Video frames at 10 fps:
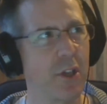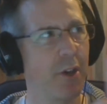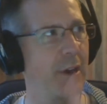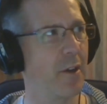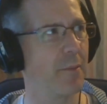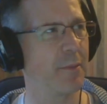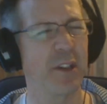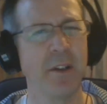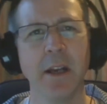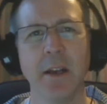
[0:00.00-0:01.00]
is going on.
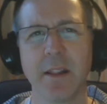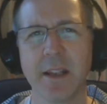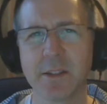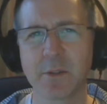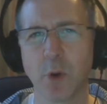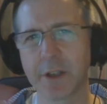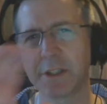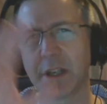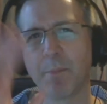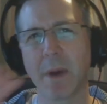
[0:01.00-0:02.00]
So this
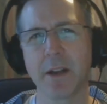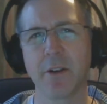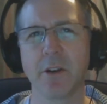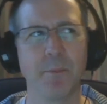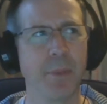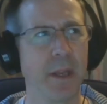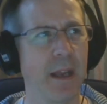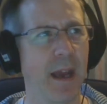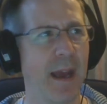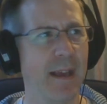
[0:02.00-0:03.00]
quality might not
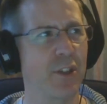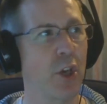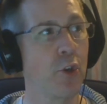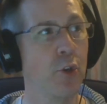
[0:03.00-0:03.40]
be as